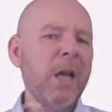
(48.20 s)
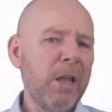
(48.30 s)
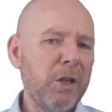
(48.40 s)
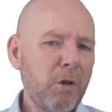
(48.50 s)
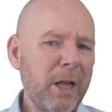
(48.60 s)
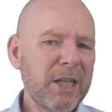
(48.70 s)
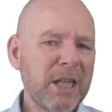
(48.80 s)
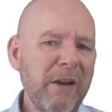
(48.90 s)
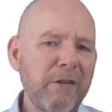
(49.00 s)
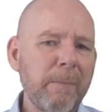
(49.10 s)
The Online
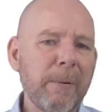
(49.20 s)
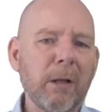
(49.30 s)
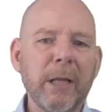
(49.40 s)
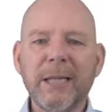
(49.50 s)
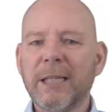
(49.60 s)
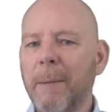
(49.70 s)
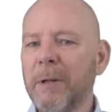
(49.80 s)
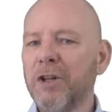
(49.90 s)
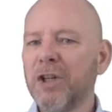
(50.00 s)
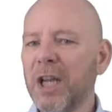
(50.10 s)
Safety Bill
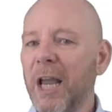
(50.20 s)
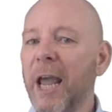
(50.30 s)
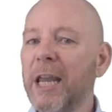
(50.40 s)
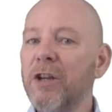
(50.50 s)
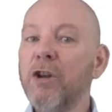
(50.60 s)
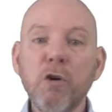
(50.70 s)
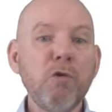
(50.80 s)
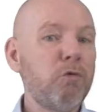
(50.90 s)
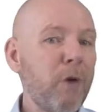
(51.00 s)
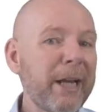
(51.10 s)
establishes a
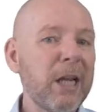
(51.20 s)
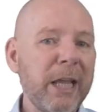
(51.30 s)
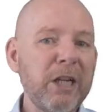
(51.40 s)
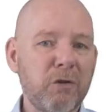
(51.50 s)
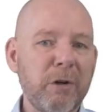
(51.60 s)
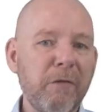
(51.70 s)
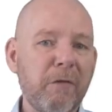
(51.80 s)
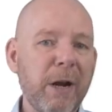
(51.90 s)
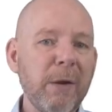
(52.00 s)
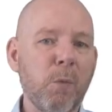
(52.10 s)
new regulatory
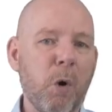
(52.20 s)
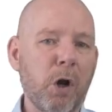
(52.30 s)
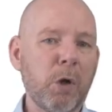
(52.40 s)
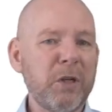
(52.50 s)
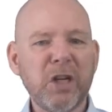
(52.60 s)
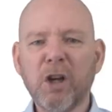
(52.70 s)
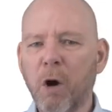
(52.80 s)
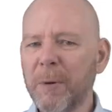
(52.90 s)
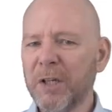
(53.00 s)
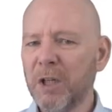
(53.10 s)
framework which
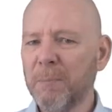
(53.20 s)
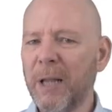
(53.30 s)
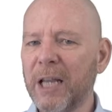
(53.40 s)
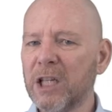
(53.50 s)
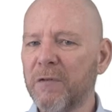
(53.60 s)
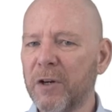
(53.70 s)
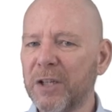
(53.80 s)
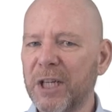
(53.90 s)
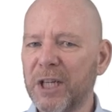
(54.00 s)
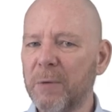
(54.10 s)
encompasses plans for a
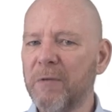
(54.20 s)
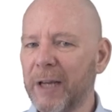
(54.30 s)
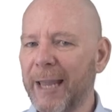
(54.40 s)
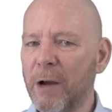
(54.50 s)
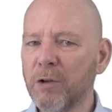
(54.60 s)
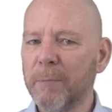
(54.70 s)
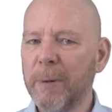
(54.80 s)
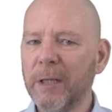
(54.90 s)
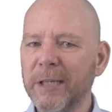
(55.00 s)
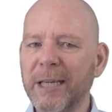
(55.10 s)
system of
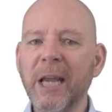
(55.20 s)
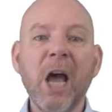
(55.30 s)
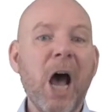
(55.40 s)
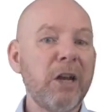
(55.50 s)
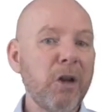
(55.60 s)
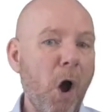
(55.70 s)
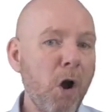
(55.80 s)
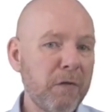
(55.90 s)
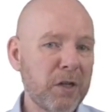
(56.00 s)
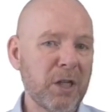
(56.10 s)
accountability and
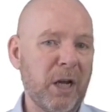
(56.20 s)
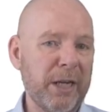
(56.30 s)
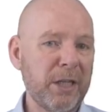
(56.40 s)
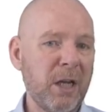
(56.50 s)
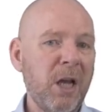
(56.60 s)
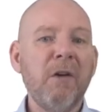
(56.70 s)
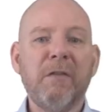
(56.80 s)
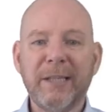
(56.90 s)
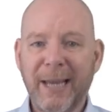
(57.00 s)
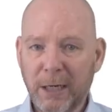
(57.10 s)
oversight
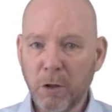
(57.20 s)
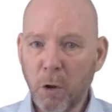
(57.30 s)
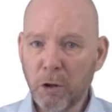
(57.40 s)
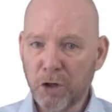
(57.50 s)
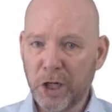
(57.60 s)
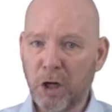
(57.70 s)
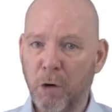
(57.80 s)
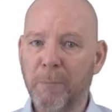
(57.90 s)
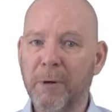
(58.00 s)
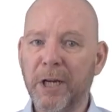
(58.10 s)
for technology
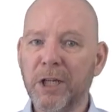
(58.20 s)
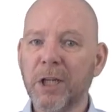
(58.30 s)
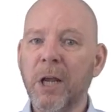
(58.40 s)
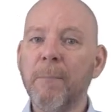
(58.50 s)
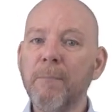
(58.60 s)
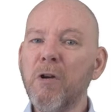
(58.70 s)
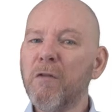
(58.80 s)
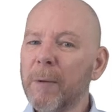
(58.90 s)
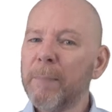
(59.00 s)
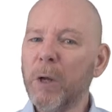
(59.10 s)
companies
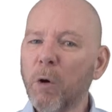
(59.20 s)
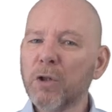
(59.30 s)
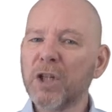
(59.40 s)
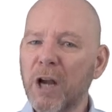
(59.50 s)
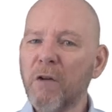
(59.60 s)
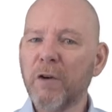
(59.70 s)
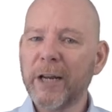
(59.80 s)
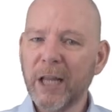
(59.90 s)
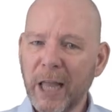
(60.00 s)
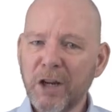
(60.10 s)
moving beyond
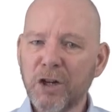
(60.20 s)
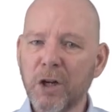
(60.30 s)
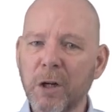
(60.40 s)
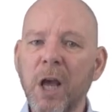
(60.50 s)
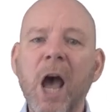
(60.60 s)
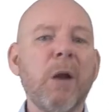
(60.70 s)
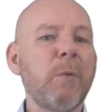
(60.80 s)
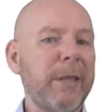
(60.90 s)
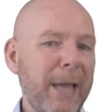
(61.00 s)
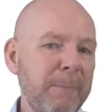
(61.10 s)
self-regulation and
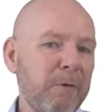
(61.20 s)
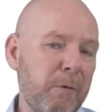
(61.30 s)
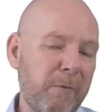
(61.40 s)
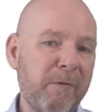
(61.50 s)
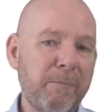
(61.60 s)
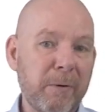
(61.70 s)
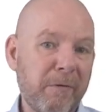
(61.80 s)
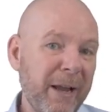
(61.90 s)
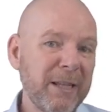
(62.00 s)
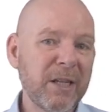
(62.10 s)
with the aim of
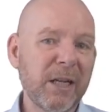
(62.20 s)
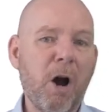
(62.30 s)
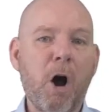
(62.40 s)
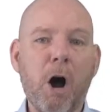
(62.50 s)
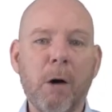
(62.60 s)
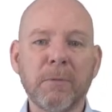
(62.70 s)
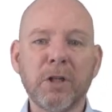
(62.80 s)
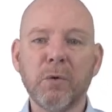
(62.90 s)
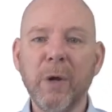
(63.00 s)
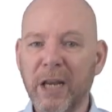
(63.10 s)
preventing harm
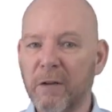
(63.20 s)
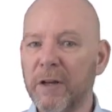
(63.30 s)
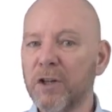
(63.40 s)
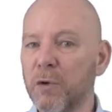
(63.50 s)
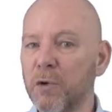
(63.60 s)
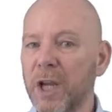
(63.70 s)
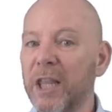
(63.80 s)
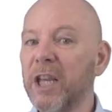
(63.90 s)
to individuals in